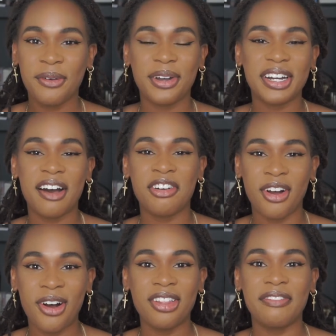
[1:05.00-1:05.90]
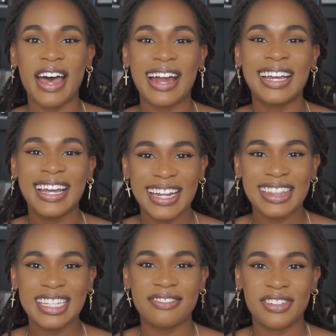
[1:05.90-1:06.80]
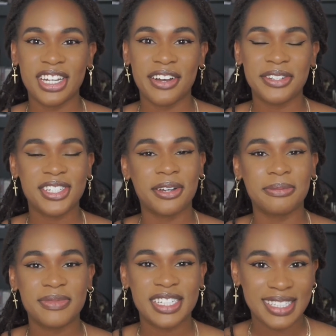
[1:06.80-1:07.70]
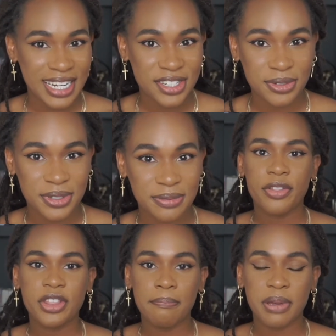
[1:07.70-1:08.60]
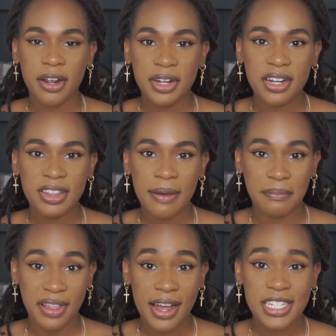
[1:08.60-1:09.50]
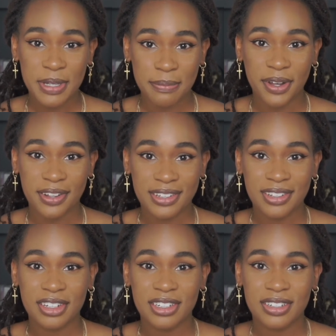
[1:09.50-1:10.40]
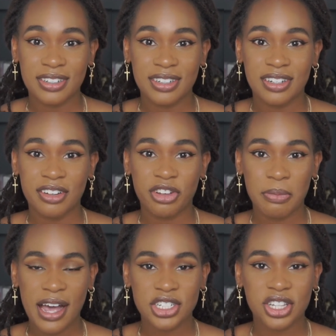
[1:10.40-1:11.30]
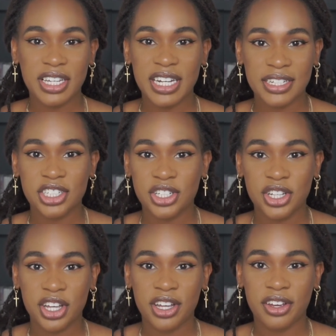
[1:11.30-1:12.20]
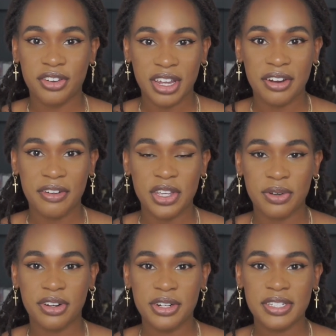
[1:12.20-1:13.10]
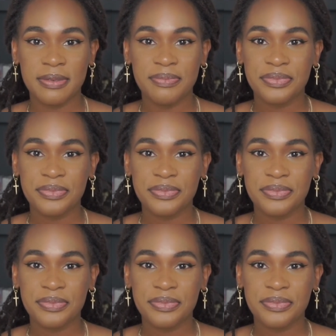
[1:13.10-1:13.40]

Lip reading: We're going to cover all of that in this video. So stay tuned. The barrier that blocks people from actually connecting to the creator of the universe,